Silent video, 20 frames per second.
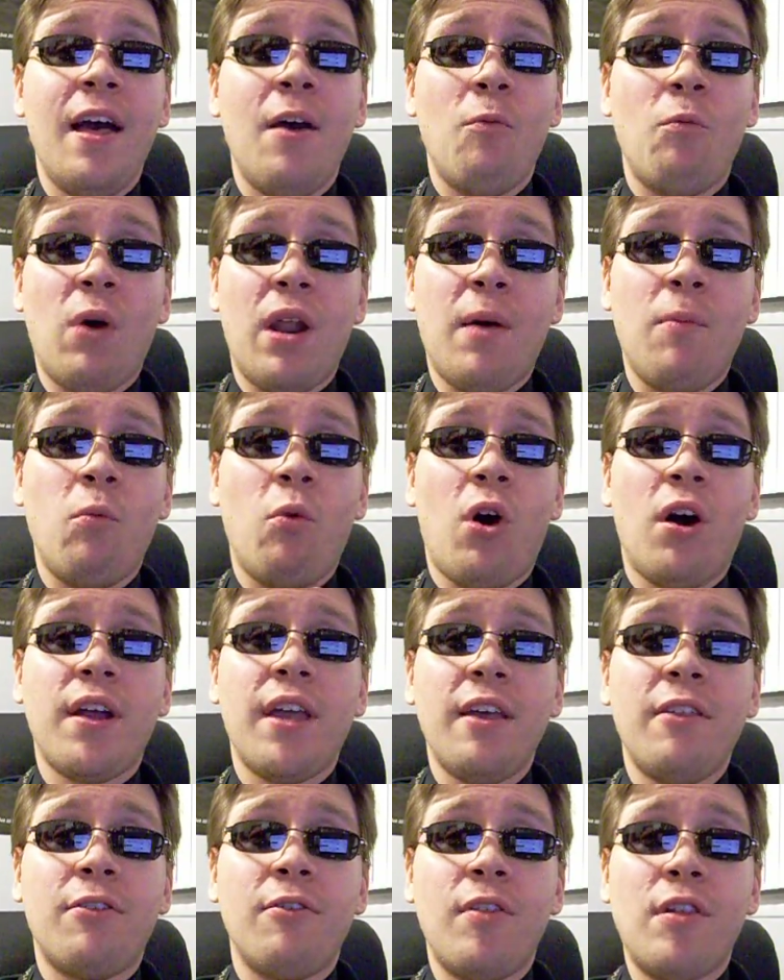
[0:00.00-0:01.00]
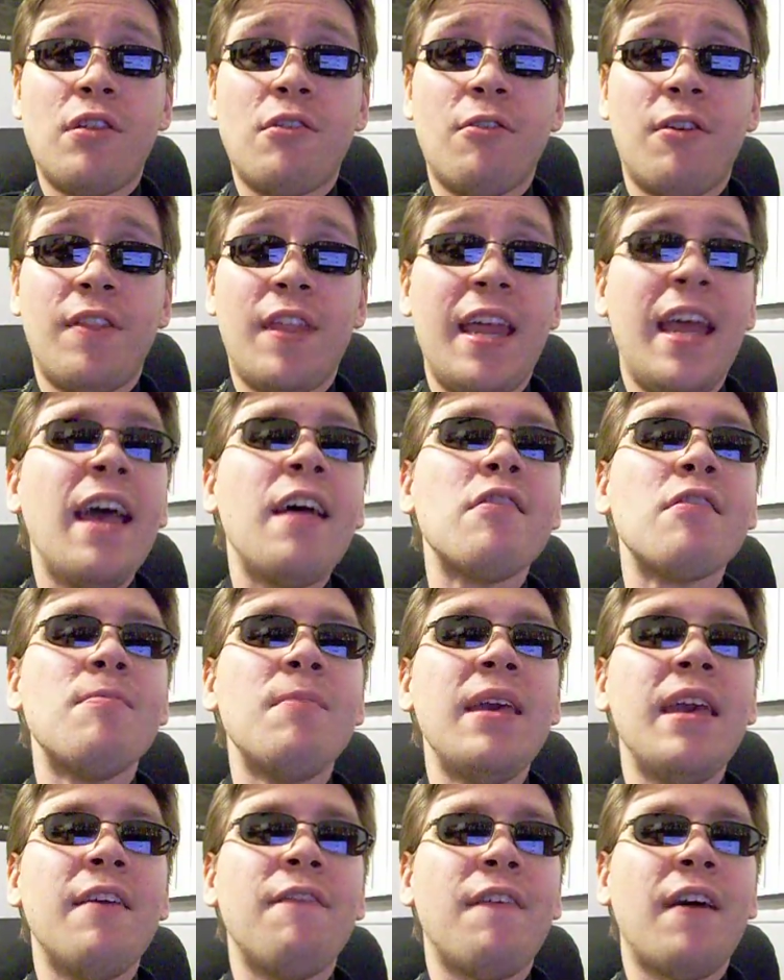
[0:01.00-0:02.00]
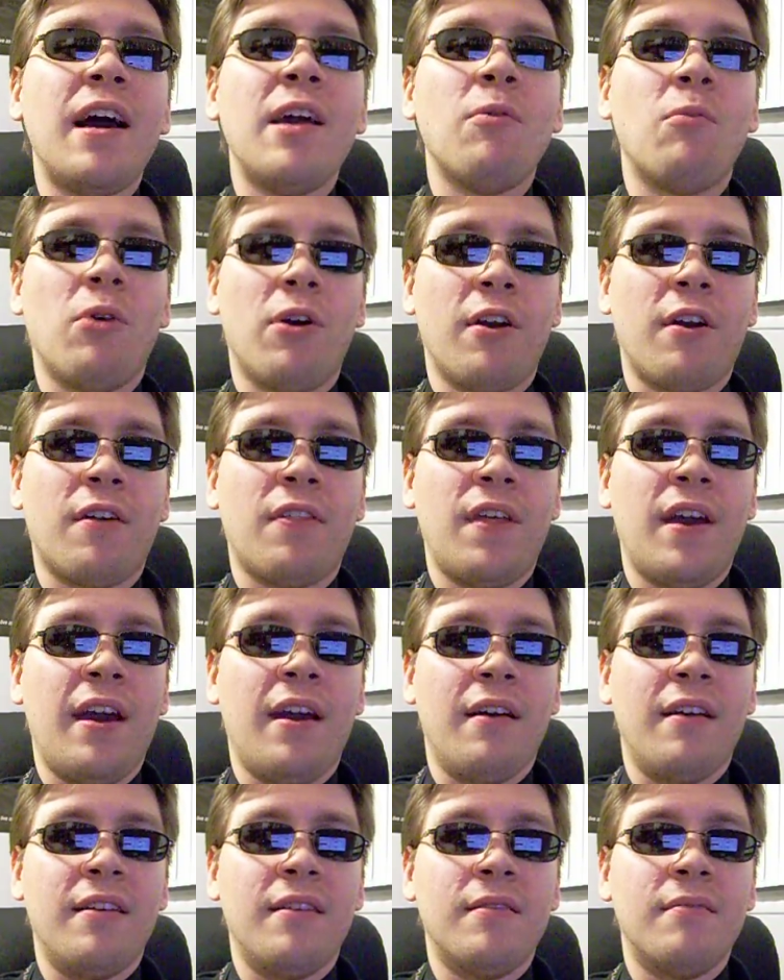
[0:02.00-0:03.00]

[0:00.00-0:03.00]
when I'm walking through the store that ask me if I work there.